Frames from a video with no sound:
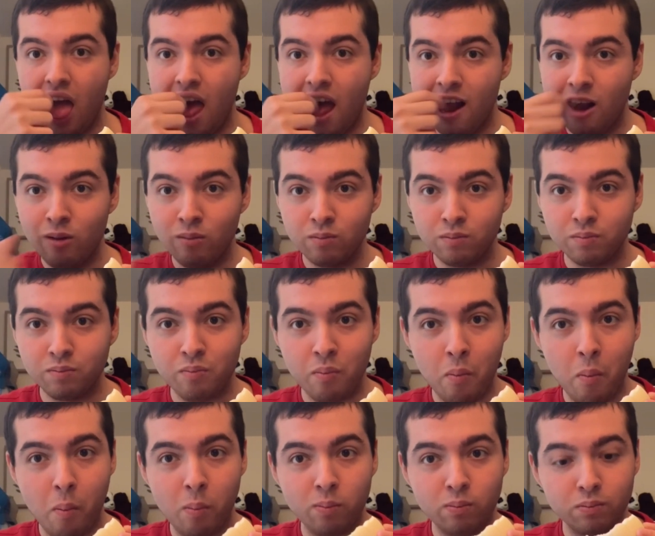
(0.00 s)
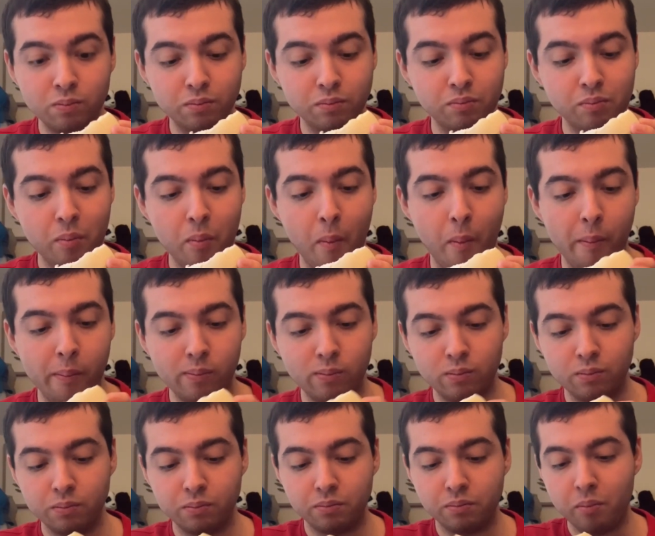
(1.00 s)

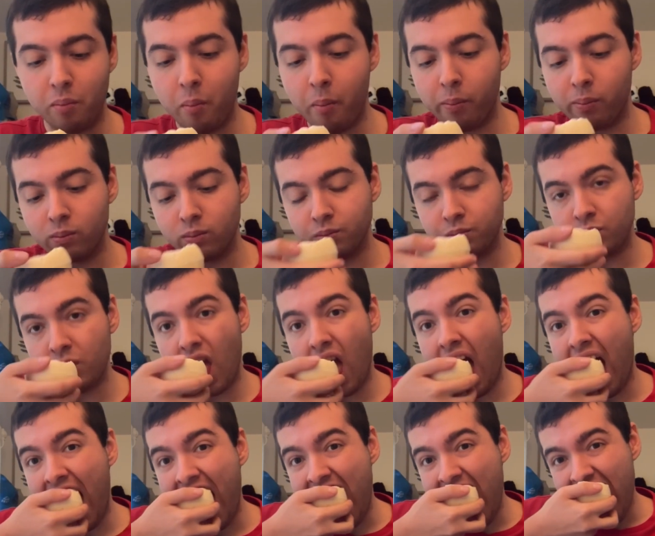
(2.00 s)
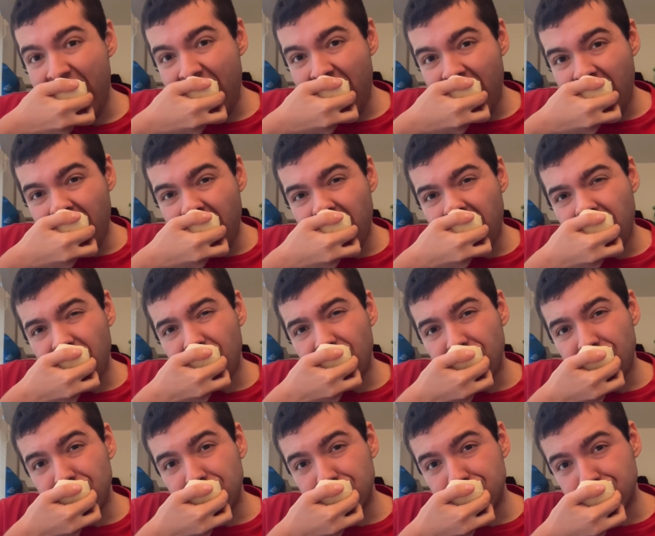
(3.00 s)

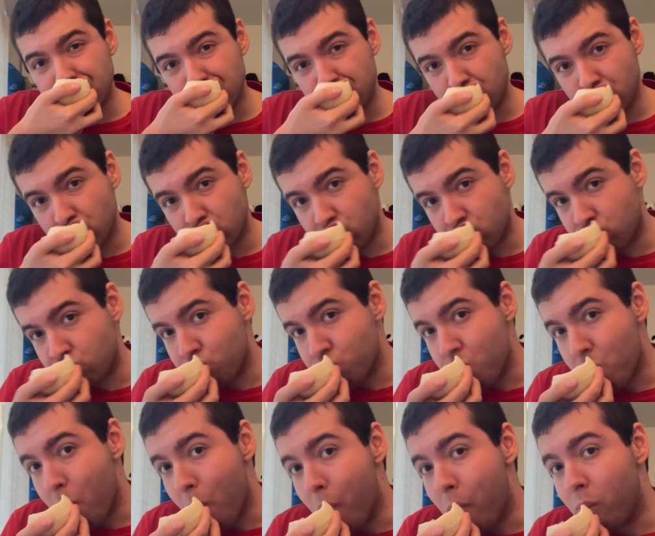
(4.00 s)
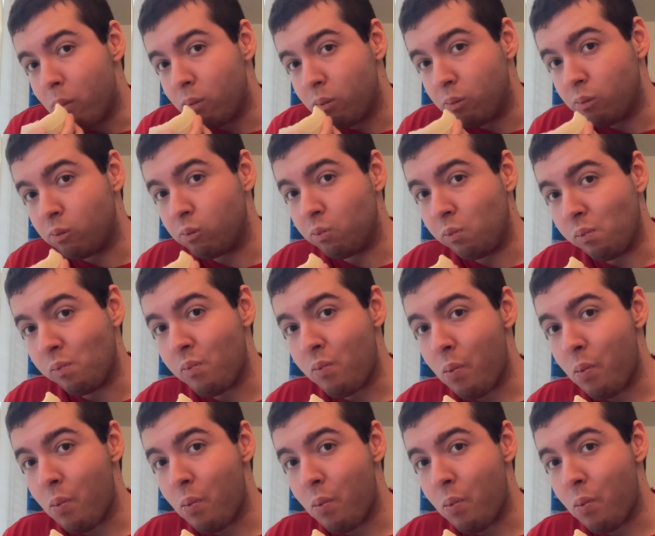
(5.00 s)
(silence)